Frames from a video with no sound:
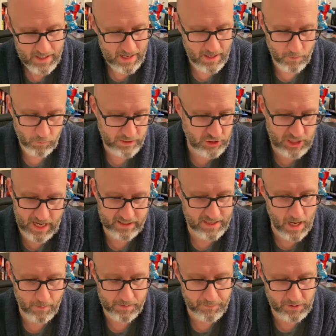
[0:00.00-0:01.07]
and we chat
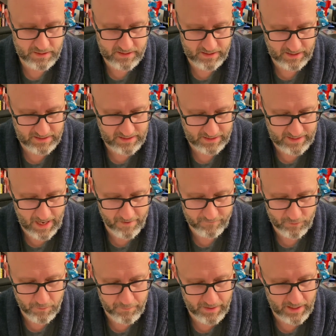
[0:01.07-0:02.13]
comic books and things like that
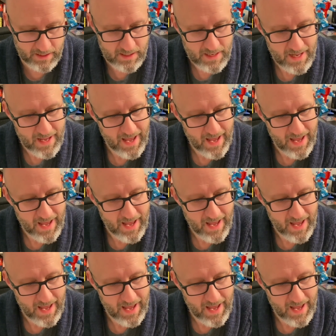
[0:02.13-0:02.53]
for a bit.